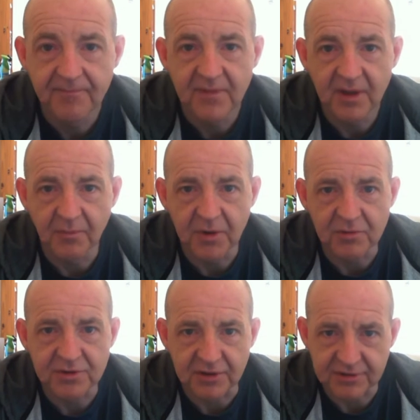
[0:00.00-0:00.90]
And we
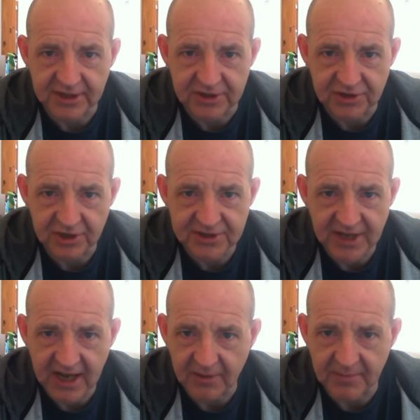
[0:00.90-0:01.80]
also see just
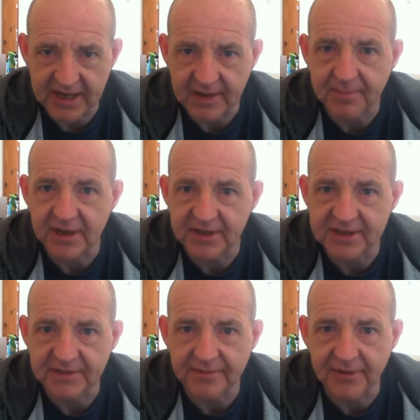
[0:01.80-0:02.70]
how
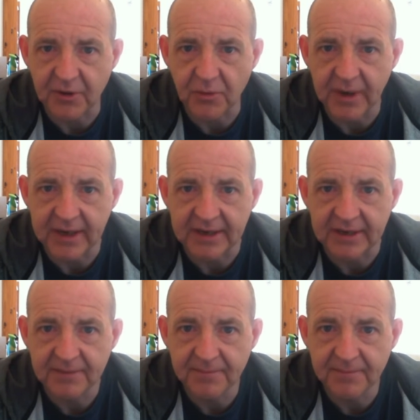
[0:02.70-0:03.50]
manipulative the queen